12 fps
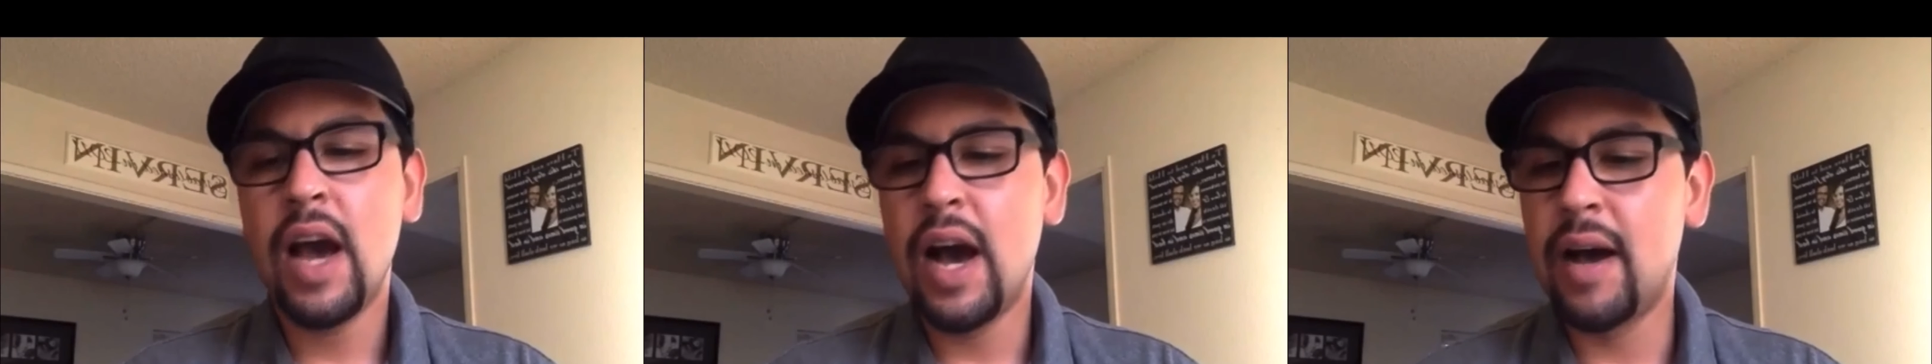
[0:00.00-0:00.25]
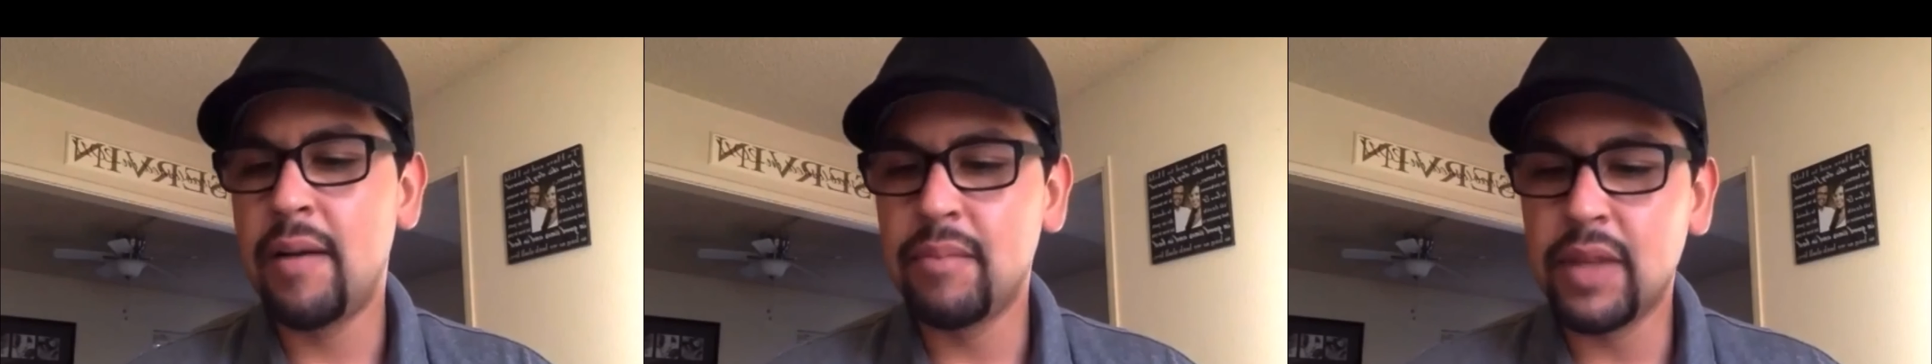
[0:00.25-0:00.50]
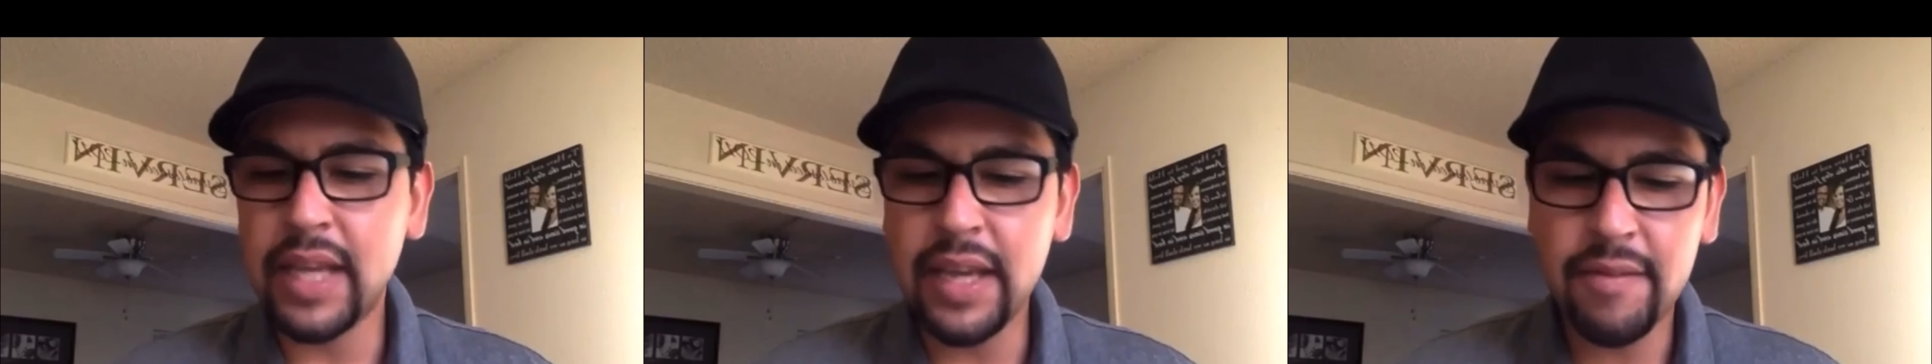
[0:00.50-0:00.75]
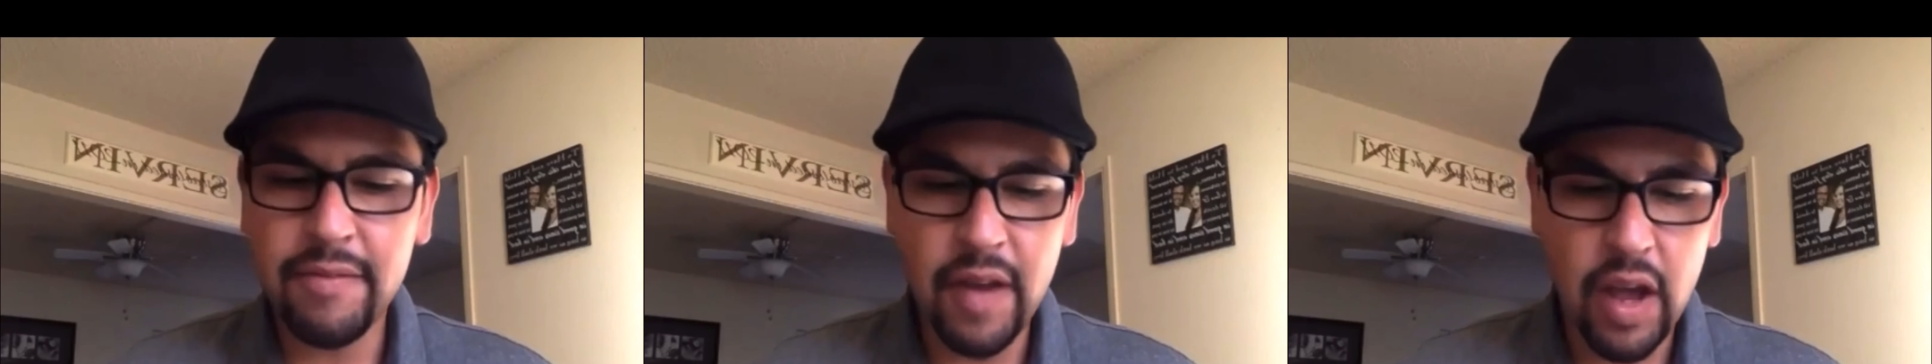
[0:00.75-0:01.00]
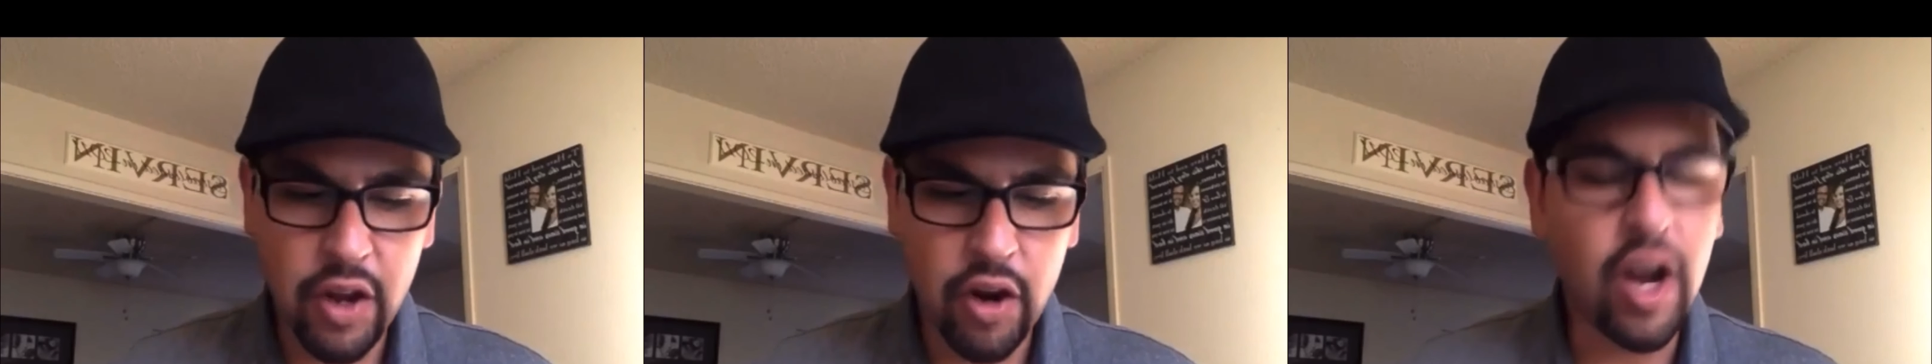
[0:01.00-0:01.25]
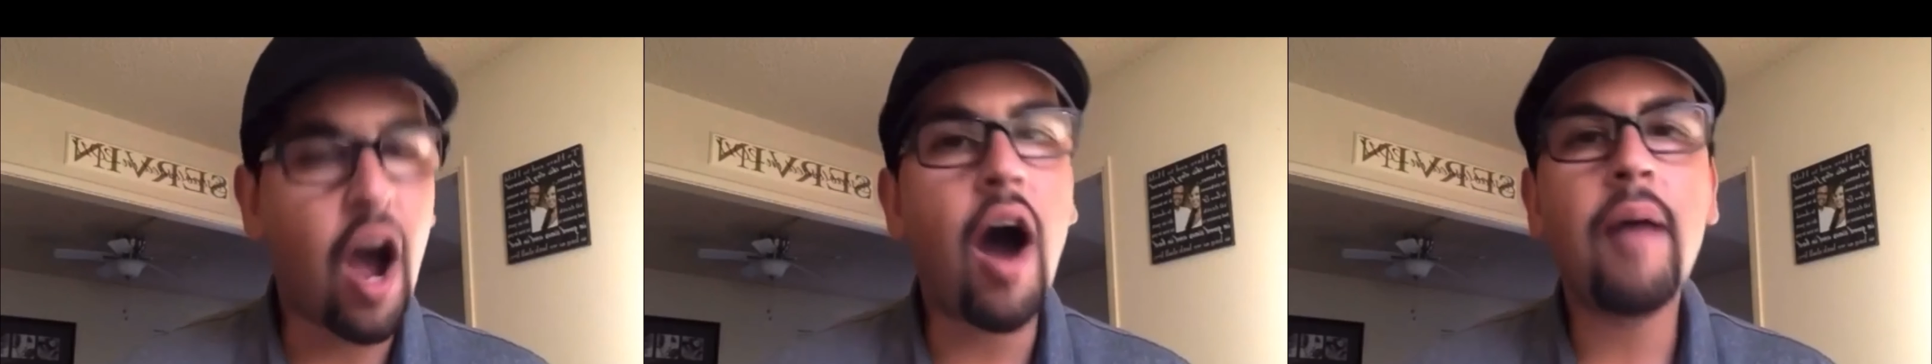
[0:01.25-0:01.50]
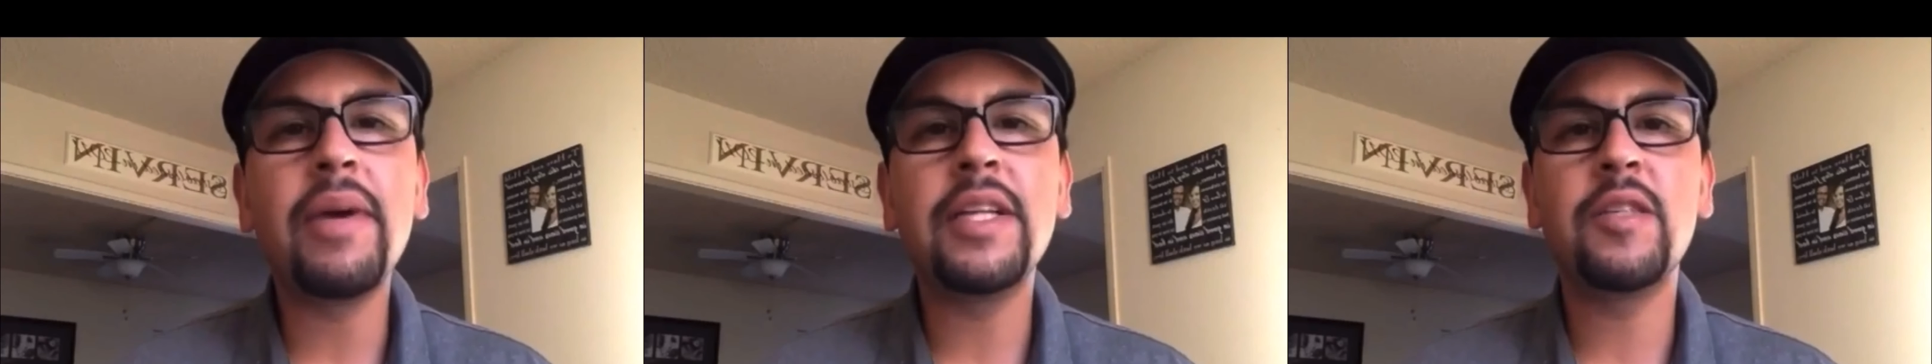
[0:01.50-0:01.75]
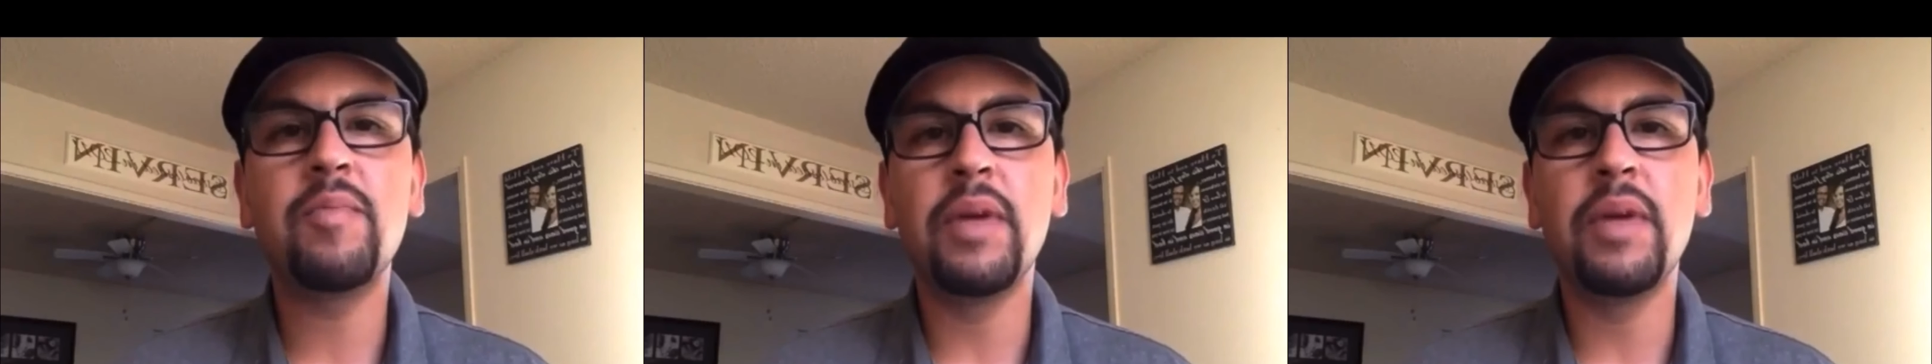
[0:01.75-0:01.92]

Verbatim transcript: Leave your comments